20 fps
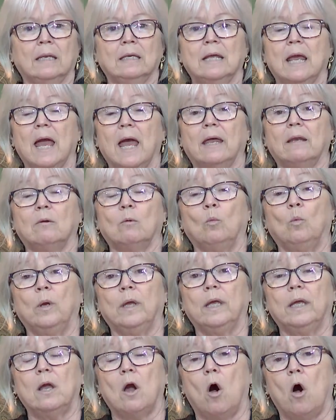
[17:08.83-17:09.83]
yet
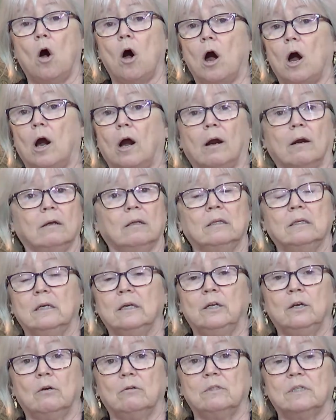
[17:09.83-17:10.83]
we are,
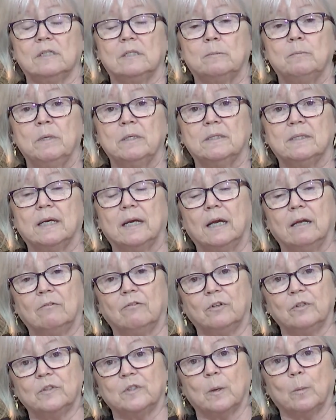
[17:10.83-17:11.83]
dismissing it
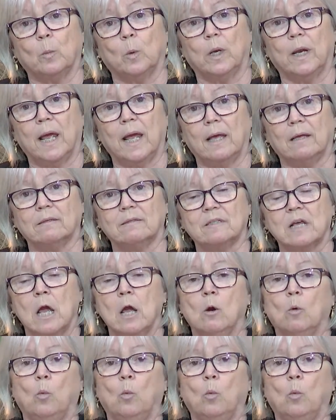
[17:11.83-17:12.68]
for someone else.